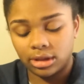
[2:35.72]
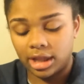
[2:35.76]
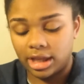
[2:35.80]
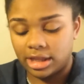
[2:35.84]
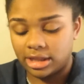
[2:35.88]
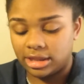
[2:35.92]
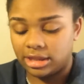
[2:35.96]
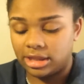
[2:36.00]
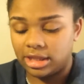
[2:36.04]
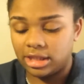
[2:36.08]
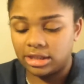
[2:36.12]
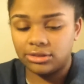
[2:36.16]

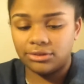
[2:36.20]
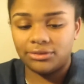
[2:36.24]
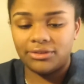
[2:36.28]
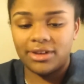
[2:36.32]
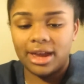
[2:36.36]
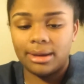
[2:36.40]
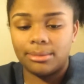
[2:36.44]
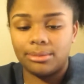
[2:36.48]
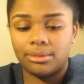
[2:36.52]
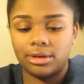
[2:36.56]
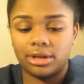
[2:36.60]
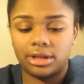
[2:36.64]
Like this
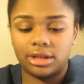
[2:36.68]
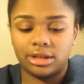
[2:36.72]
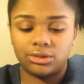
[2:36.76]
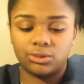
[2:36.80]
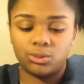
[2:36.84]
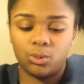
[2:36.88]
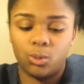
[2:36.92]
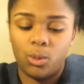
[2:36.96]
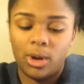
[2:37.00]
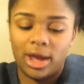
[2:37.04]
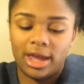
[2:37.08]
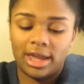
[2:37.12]
fabric
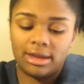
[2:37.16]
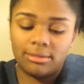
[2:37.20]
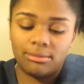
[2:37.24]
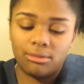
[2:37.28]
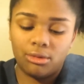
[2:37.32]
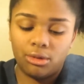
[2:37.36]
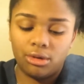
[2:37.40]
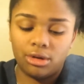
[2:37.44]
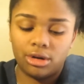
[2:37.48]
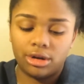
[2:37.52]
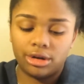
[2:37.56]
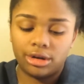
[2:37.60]
is way
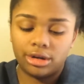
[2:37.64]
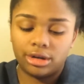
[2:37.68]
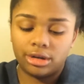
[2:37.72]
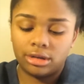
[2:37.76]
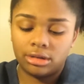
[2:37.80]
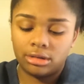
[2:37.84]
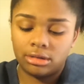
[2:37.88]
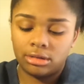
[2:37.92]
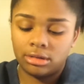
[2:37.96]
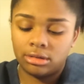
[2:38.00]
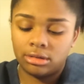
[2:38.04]
more